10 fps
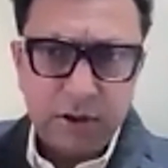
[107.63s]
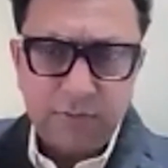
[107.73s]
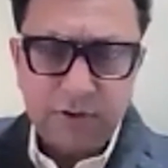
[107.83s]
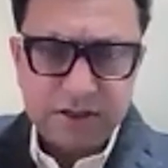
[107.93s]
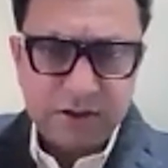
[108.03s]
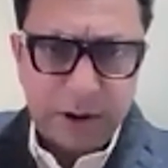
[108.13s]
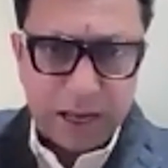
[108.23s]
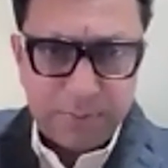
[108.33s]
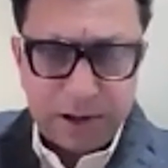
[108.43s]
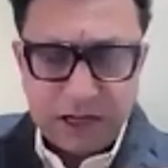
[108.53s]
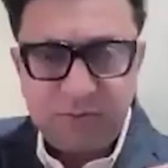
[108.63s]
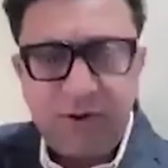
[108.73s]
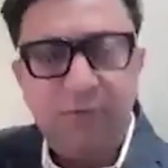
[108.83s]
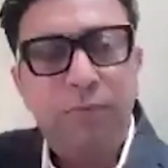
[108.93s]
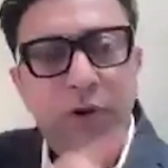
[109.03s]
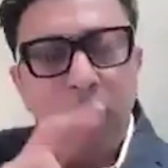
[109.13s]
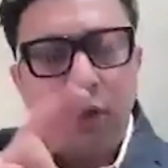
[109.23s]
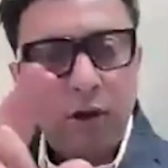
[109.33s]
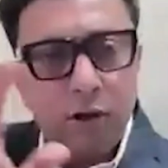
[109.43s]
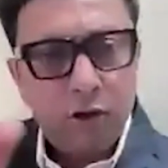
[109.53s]
Whereas in bypass, we
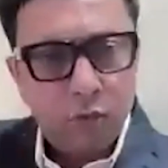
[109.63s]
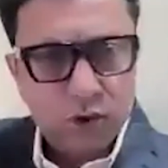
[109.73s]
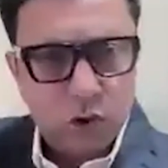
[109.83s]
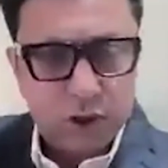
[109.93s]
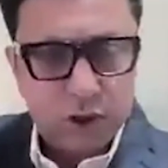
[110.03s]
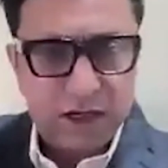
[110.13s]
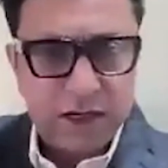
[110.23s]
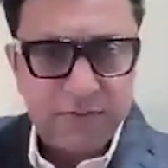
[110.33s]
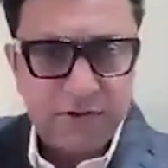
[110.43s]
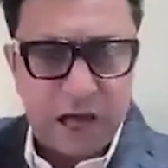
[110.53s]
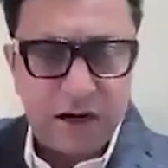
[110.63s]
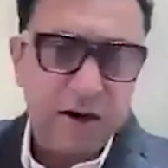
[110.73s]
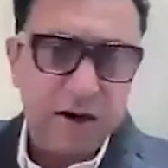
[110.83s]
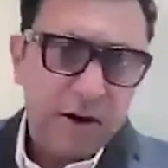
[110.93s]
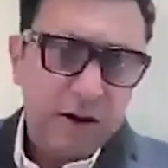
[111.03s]
use an alternative channel